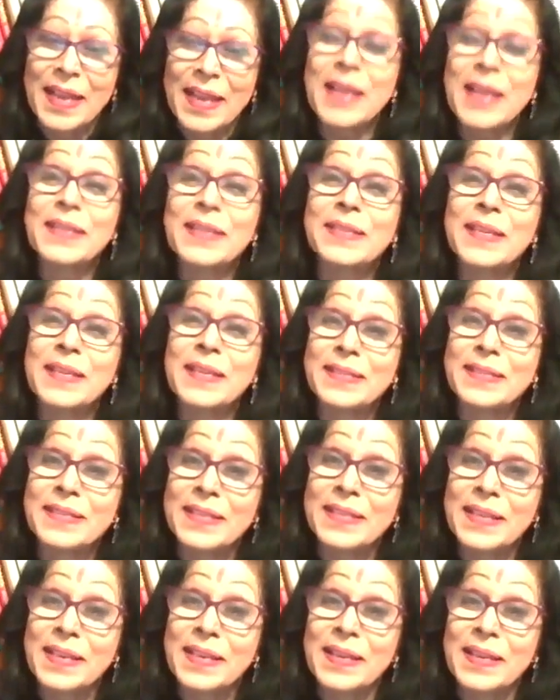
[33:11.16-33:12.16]
it is
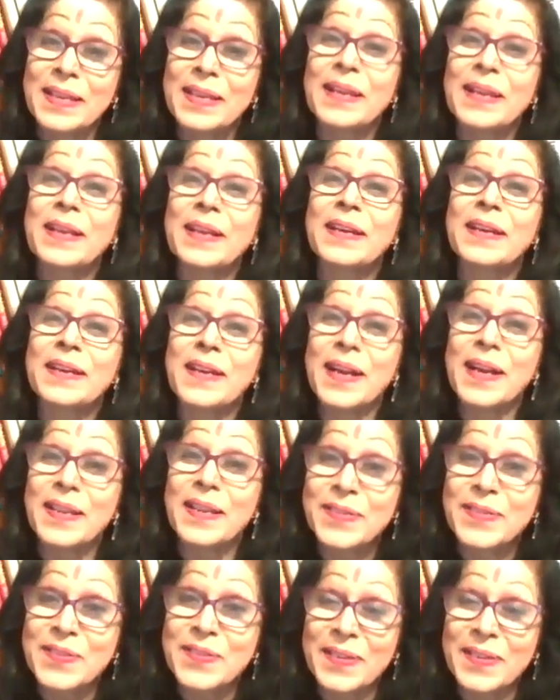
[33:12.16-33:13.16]

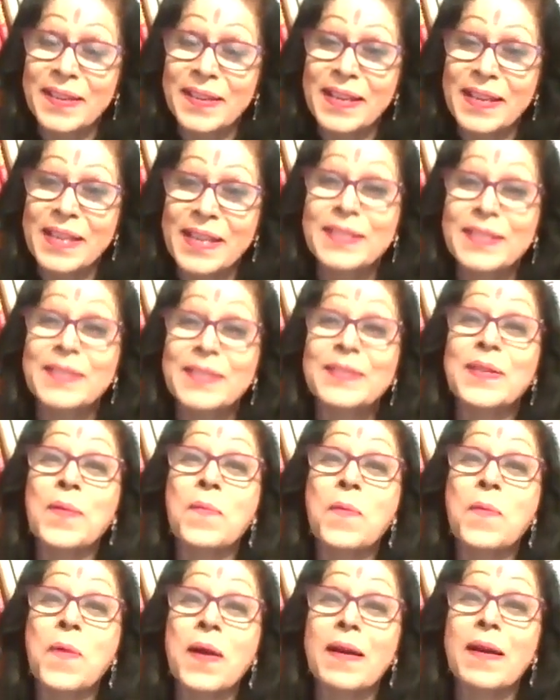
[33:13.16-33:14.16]
culture, it is the
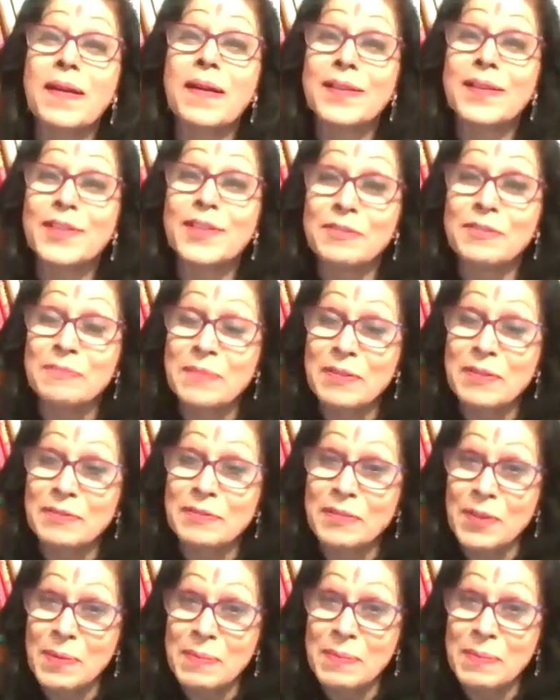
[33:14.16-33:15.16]
world of
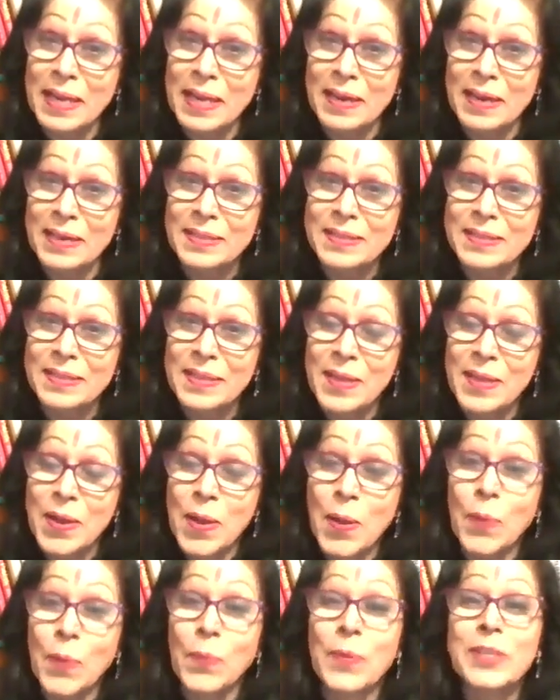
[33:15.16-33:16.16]
performing arts,
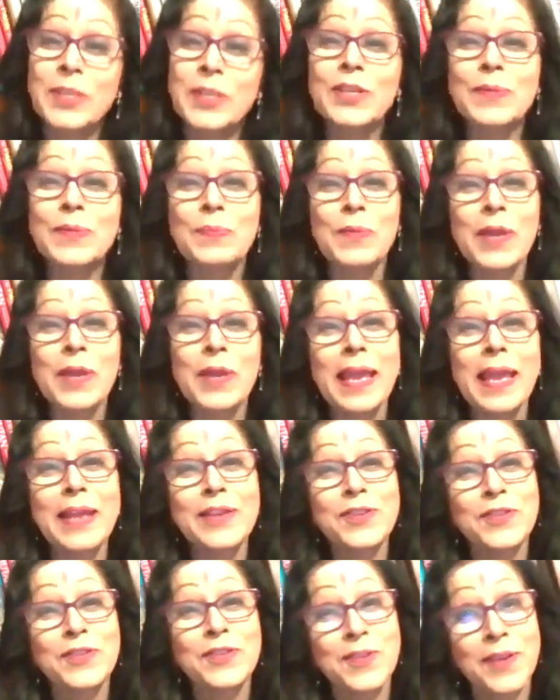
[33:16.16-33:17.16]
which is bringing
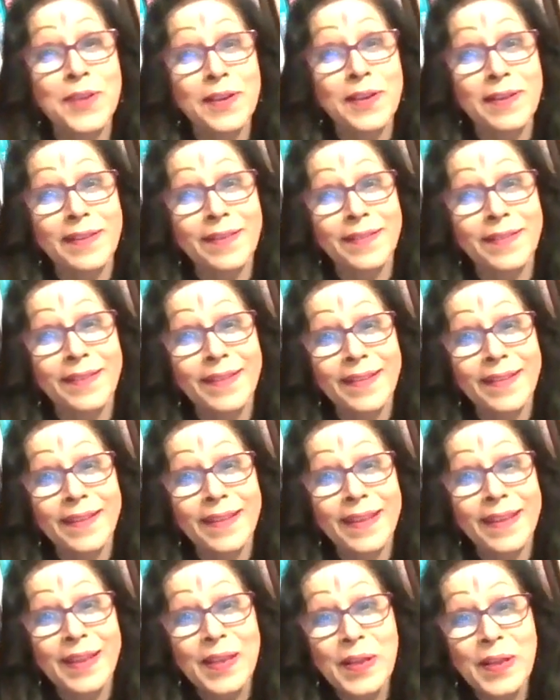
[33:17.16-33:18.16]
cheer
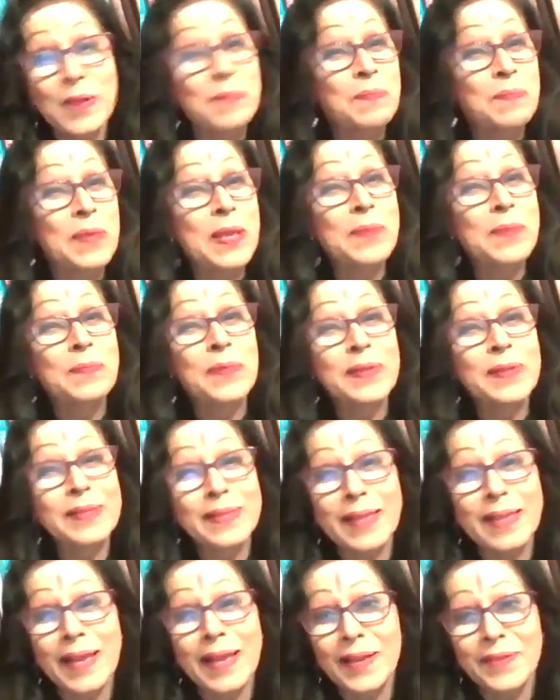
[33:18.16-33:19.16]
in people's
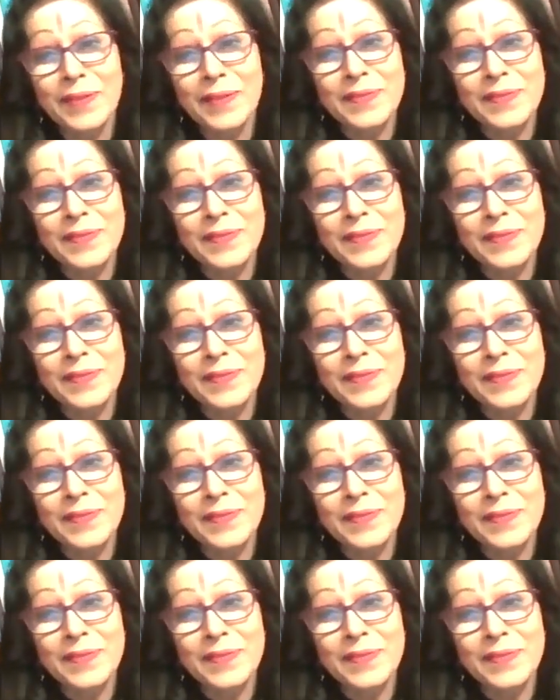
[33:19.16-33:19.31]
lives